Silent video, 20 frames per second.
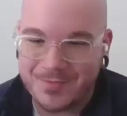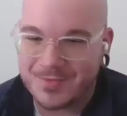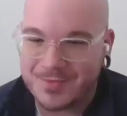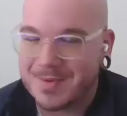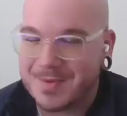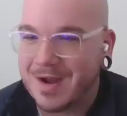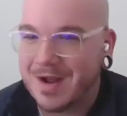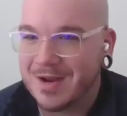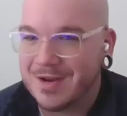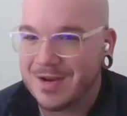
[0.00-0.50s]
some
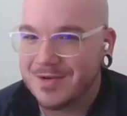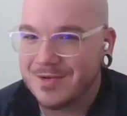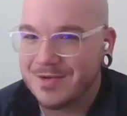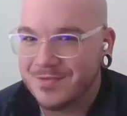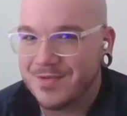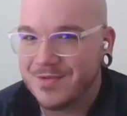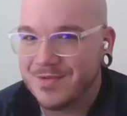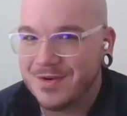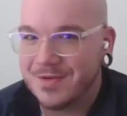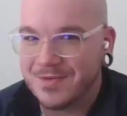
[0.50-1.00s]
kind of,
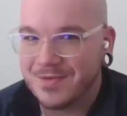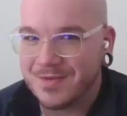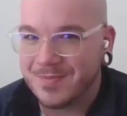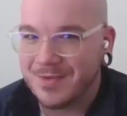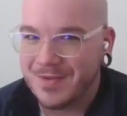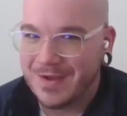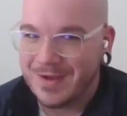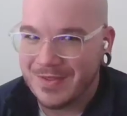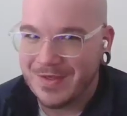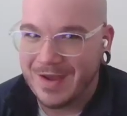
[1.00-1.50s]
you know, something
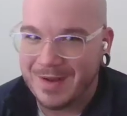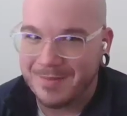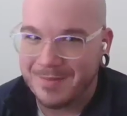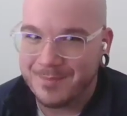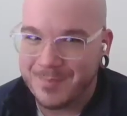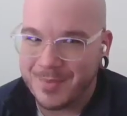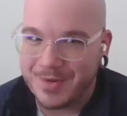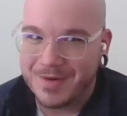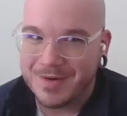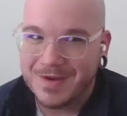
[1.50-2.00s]
like that,
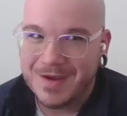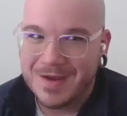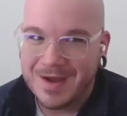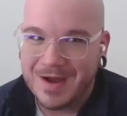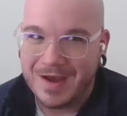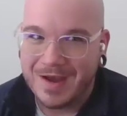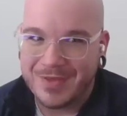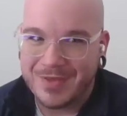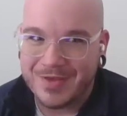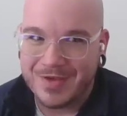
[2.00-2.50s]
but
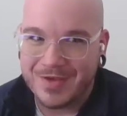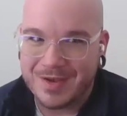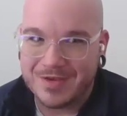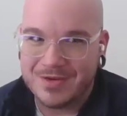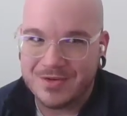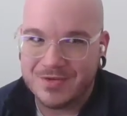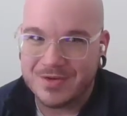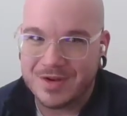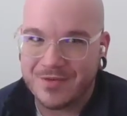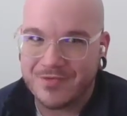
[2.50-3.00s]
I think
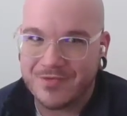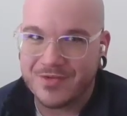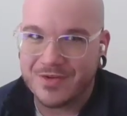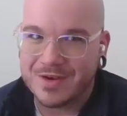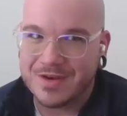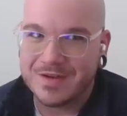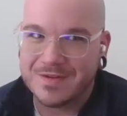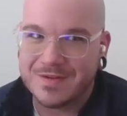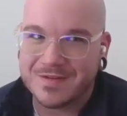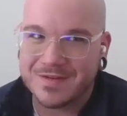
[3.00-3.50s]
you definitely
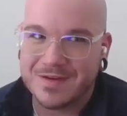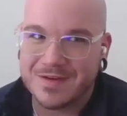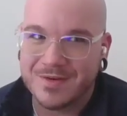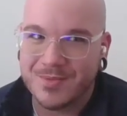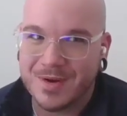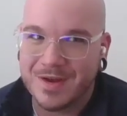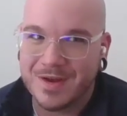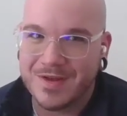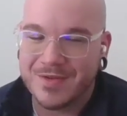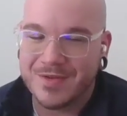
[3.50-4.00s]
need to
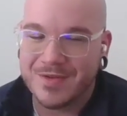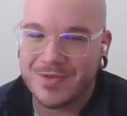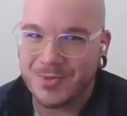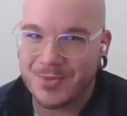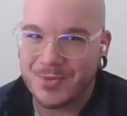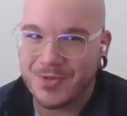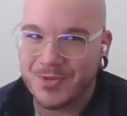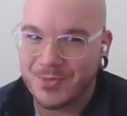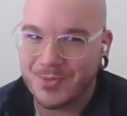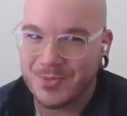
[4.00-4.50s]
weigh
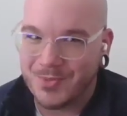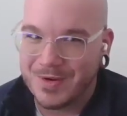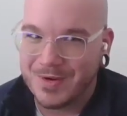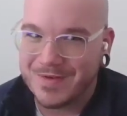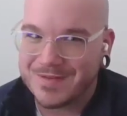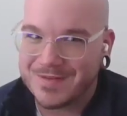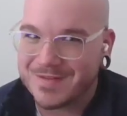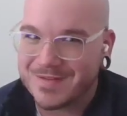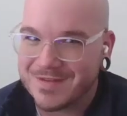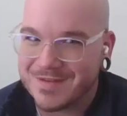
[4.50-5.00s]
the the
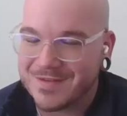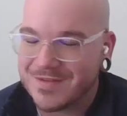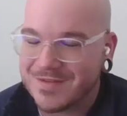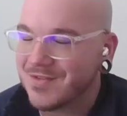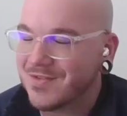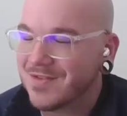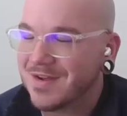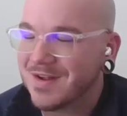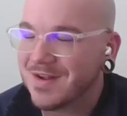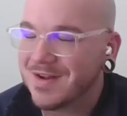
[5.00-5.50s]
risks
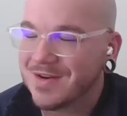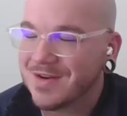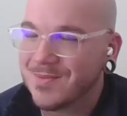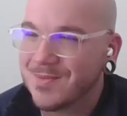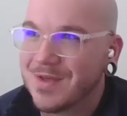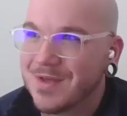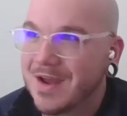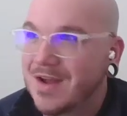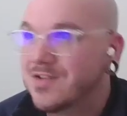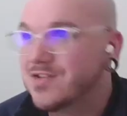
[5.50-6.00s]
associated
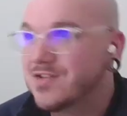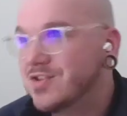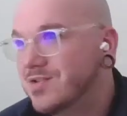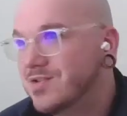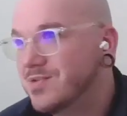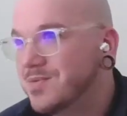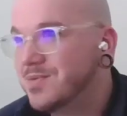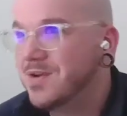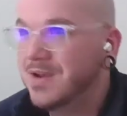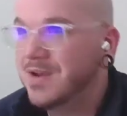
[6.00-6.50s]
with that
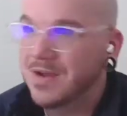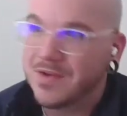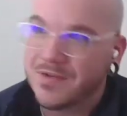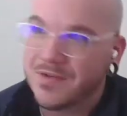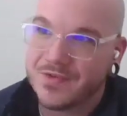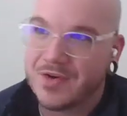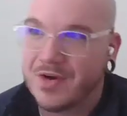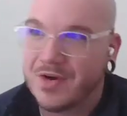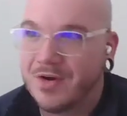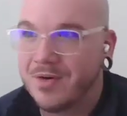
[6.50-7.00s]
too.
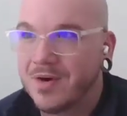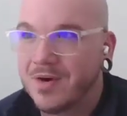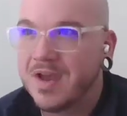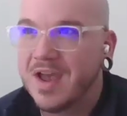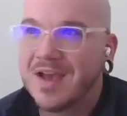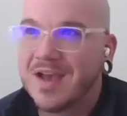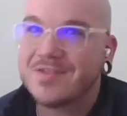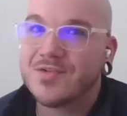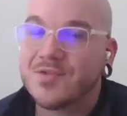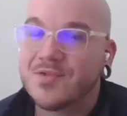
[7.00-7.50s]
So
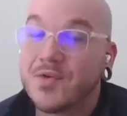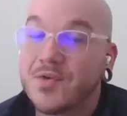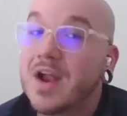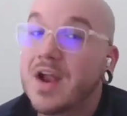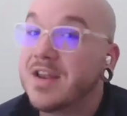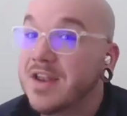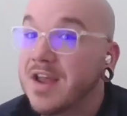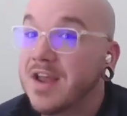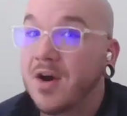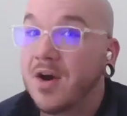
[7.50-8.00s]
as of
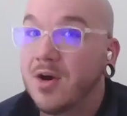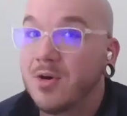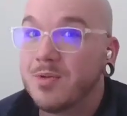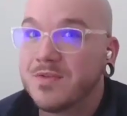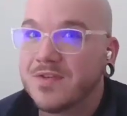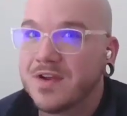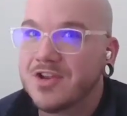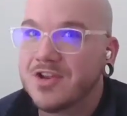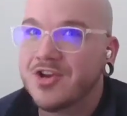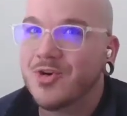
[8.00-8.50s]
right now, I would
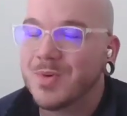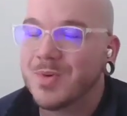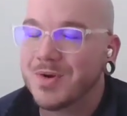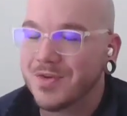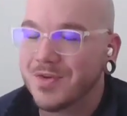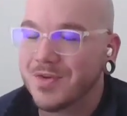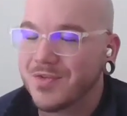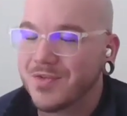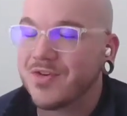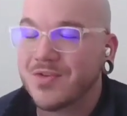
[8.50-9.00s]
say no, but
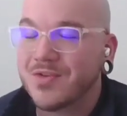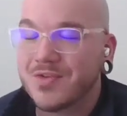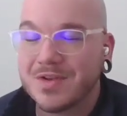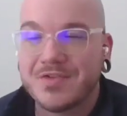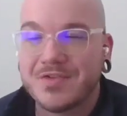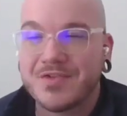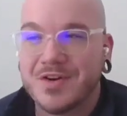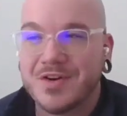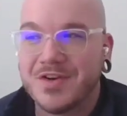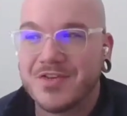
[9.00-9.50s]
it certainly
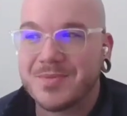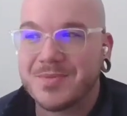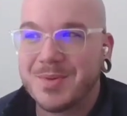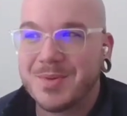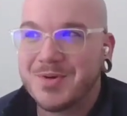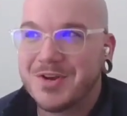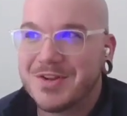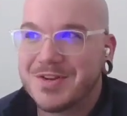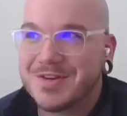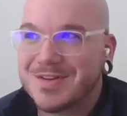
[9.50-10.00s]
has crossed my
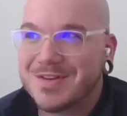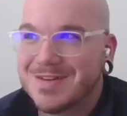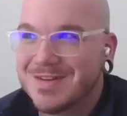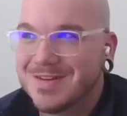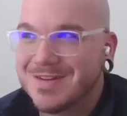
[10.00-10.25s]
mind.